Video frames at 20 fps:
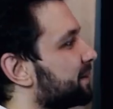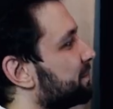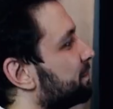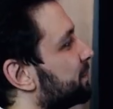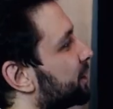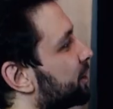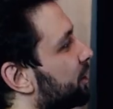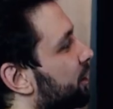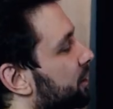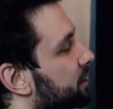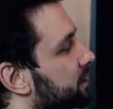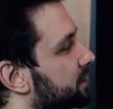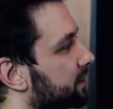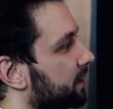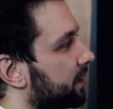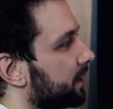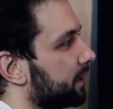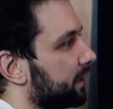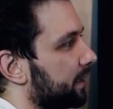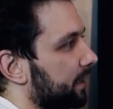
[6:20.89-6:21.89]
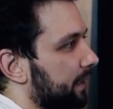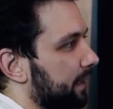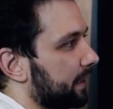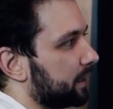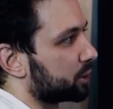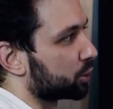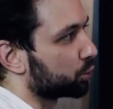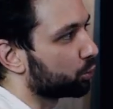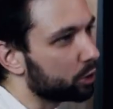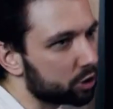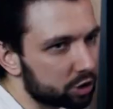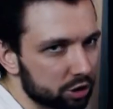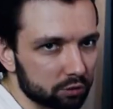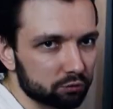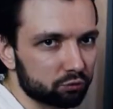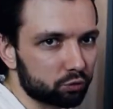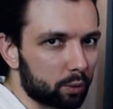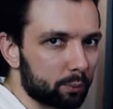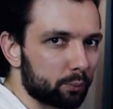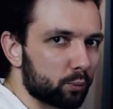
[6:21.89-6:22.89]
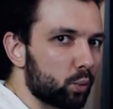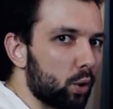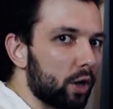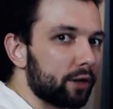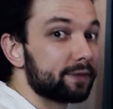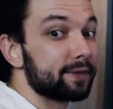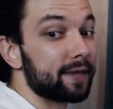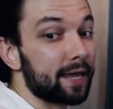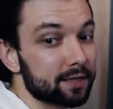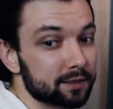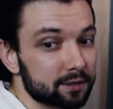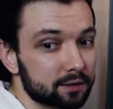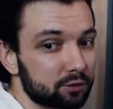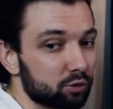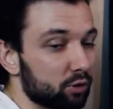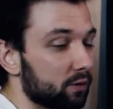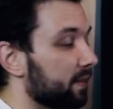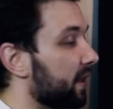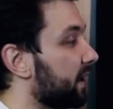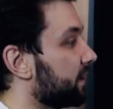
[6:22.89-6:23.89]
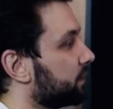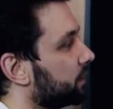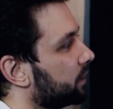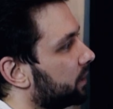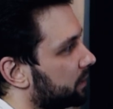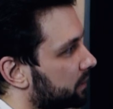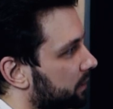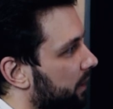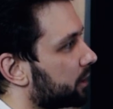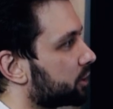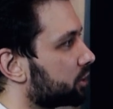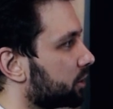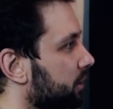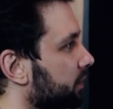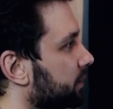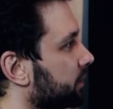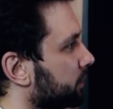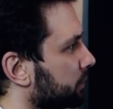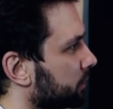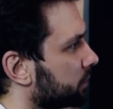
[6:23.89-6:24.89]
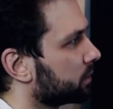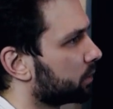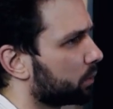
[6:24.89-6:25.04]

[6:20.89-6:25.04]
because switching from one task to another is actually